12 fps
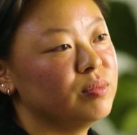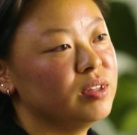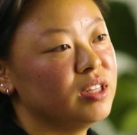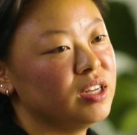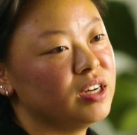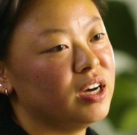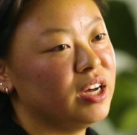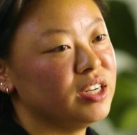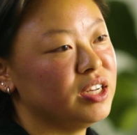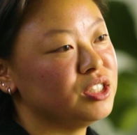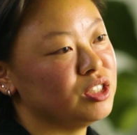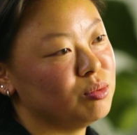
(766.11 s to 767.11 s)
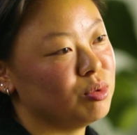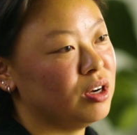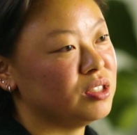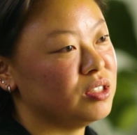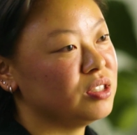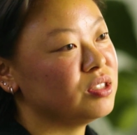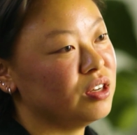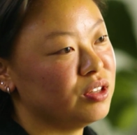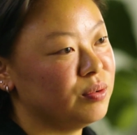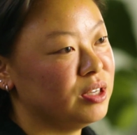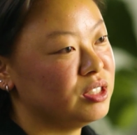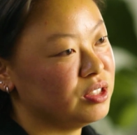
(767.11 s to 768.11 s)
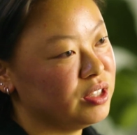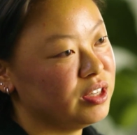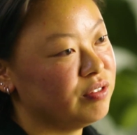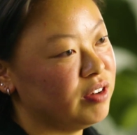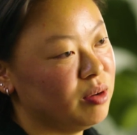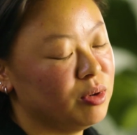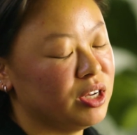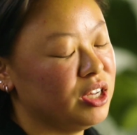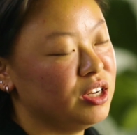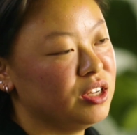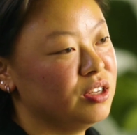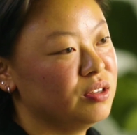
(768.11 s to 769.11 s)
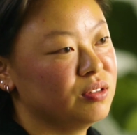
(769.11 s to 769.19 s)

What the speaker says: the ideation process all the way to like fabricating it.